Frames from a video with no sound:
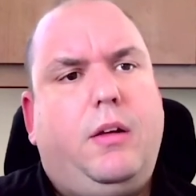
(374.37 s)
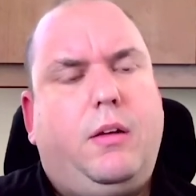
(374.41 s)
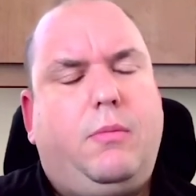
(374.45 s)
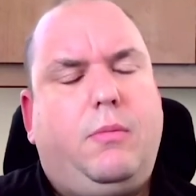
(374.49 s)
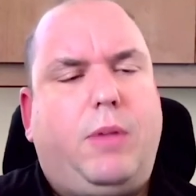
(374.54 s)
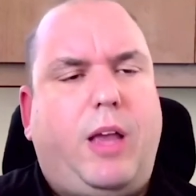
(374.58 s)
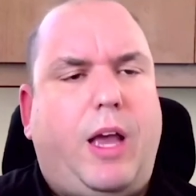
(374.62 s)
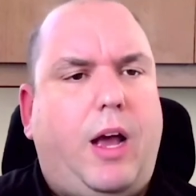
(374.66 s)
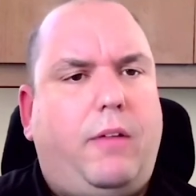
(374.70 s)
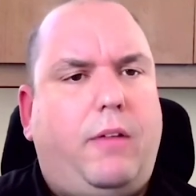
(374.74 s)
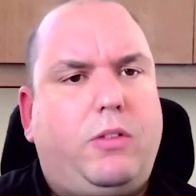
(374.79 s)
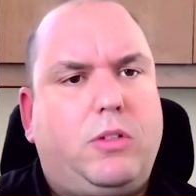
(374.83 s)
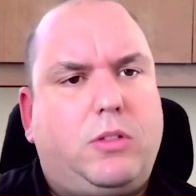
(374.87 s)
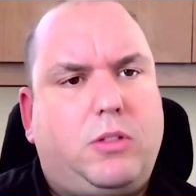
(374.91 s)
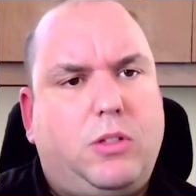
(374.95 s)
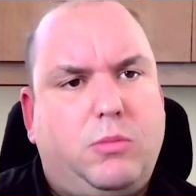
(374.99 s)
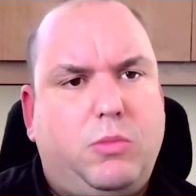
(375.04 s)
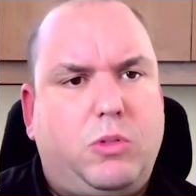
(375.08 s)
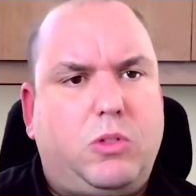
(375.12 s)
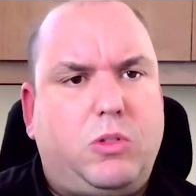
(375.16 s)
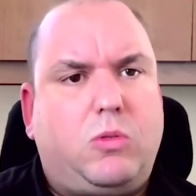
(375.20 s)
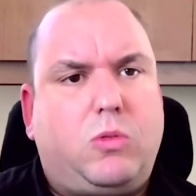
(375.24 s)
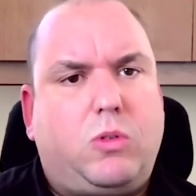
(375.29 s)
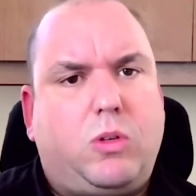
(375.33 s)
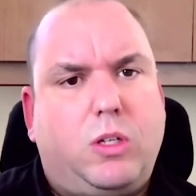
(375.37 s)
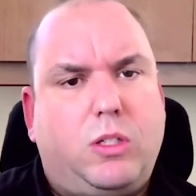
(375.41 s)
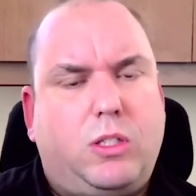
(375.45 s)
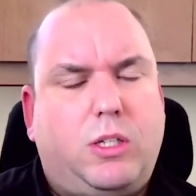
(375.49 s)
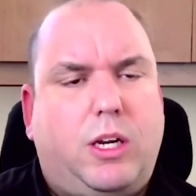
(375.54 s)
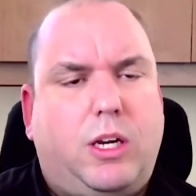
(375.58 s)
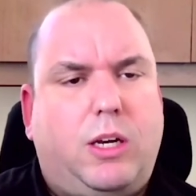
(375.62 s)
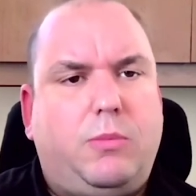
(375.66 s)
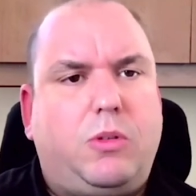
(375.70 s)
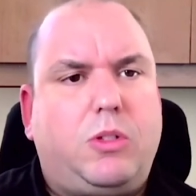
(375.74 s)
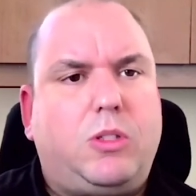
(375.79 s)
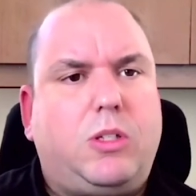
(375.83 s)
Galveston, Brazoria,
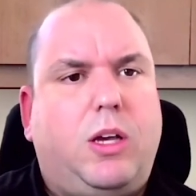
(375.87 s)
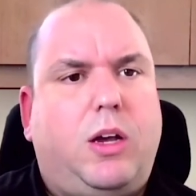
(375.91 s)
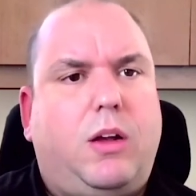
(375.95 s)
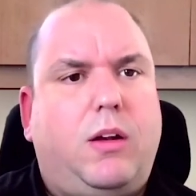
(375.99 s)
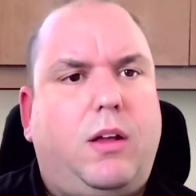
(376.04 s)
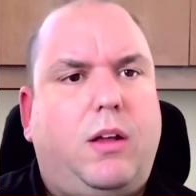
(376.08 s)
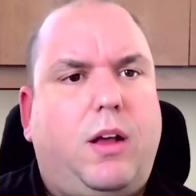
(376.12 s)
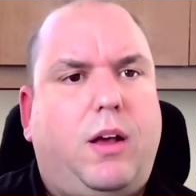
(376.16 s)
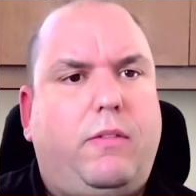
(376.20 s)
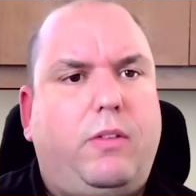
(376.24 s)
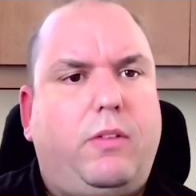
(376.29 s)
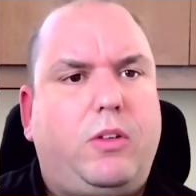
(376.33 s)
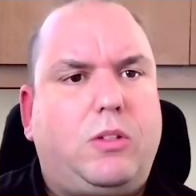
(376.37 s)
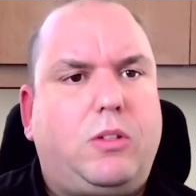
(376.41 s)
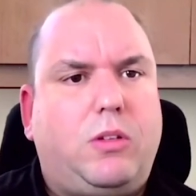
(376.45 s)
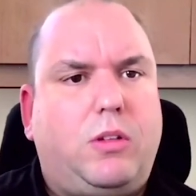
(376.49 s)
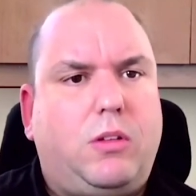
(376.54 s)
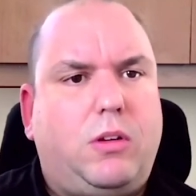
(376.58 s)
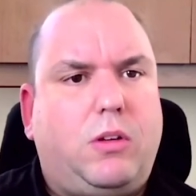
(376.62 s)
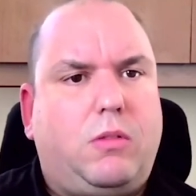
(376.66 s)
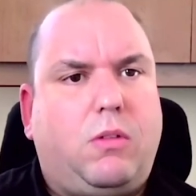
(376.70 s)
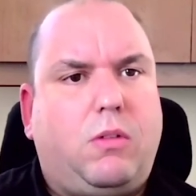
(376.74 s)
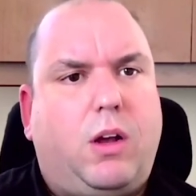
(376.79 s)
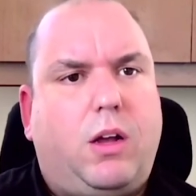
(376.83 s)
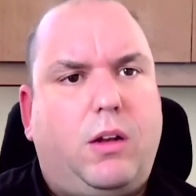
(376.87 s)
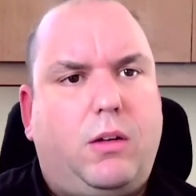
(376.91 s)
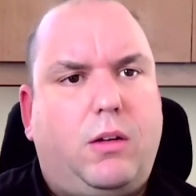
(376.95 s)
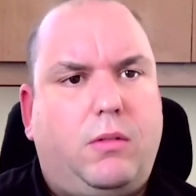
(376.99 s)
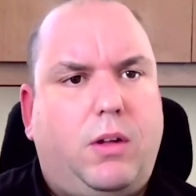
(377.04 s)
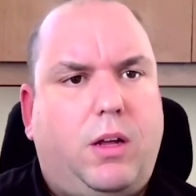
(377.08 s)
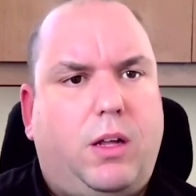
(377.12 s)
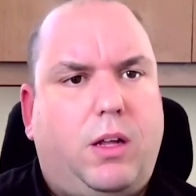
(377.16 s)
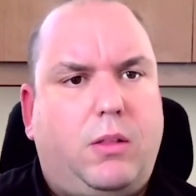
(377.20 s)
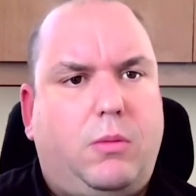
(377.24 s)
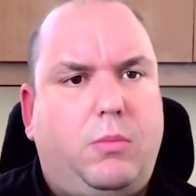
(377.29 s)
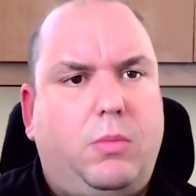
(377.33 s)
Chambers County, obviously they're right
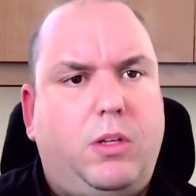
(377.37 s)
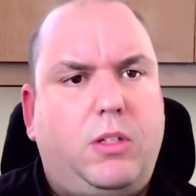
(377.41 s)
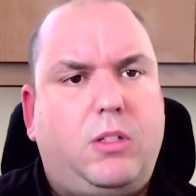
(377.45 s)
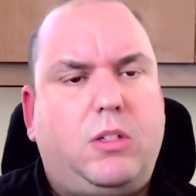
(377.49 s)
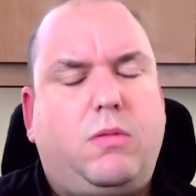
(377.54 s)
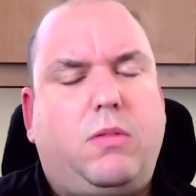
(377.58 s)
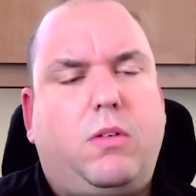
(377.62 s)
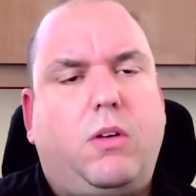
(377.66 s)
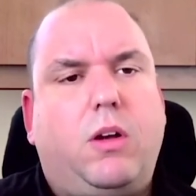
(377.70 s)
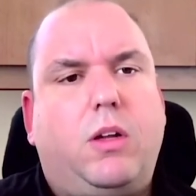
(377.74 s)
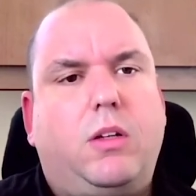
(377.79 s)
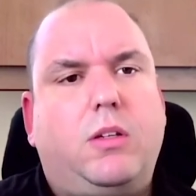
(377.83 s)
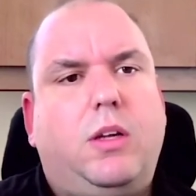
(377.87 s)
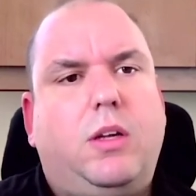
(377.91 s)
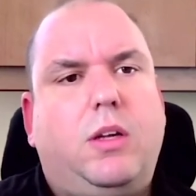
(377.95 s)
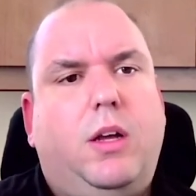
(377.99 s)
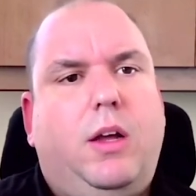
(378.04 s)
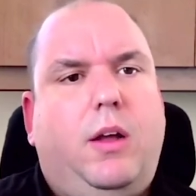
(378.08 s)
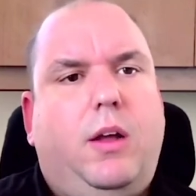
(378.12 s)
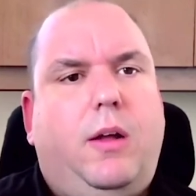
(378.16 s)
at the beachfront.